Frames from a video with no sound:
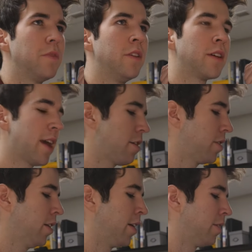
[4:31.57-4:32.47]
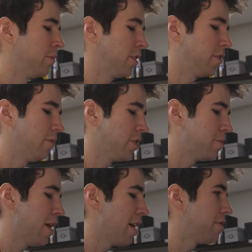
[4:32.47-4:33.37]
the calculator.
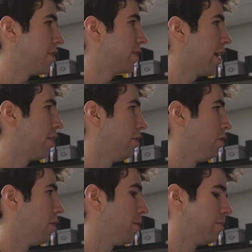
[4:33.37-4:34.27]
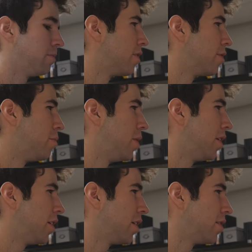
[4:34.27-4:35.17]
Let's math this out a little bit. So
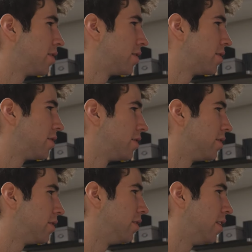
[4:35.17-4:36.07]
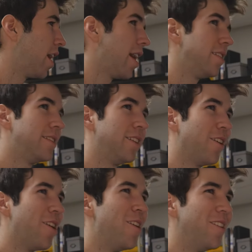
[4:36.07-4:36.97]
billion is 9
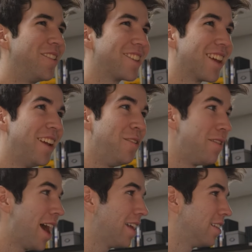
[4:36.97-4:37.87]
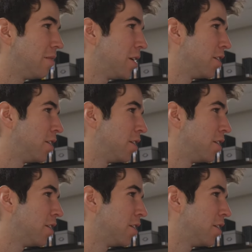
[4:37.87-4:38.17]
zeros. I knew that, leave me